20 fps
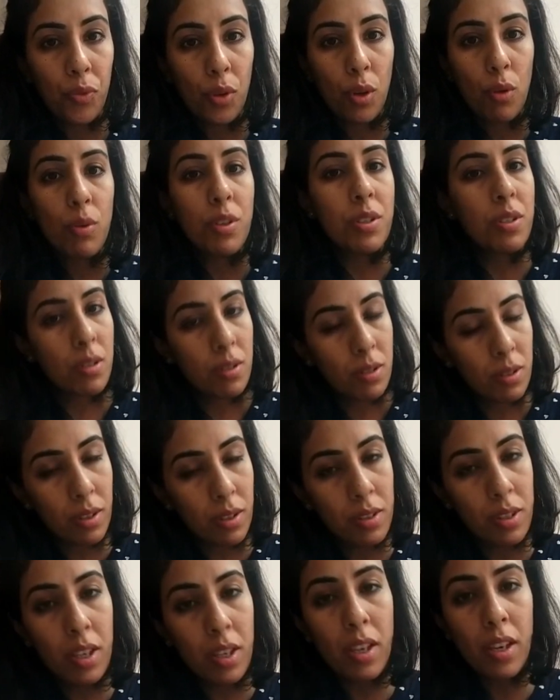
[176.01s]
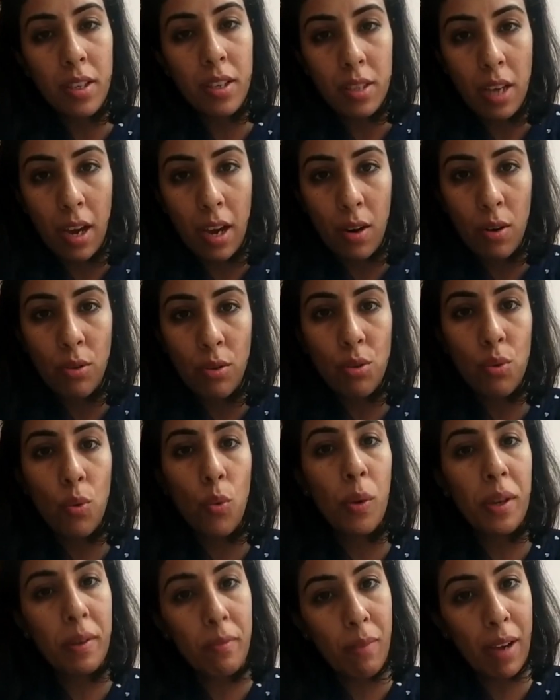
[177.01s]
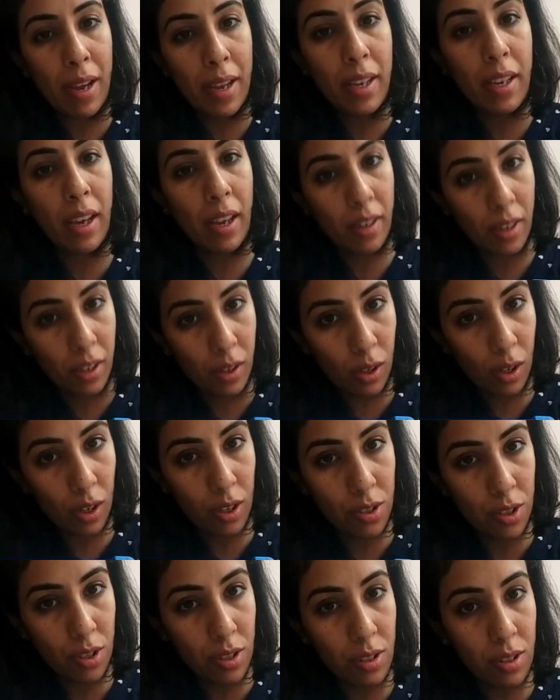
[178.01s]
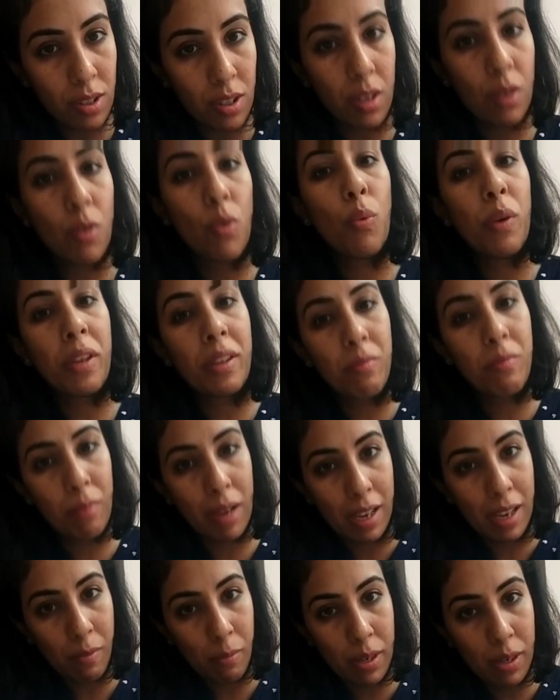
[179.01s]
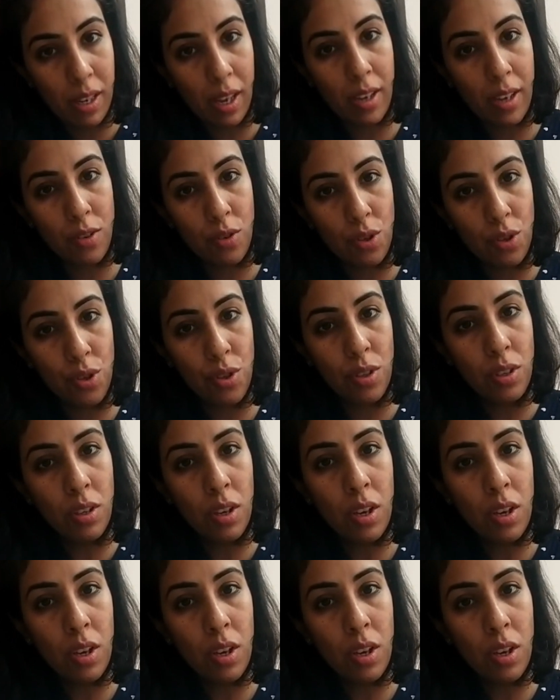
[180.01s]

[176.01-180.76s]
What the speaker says: was discussing it out with my gynecologist, with my pediatrician,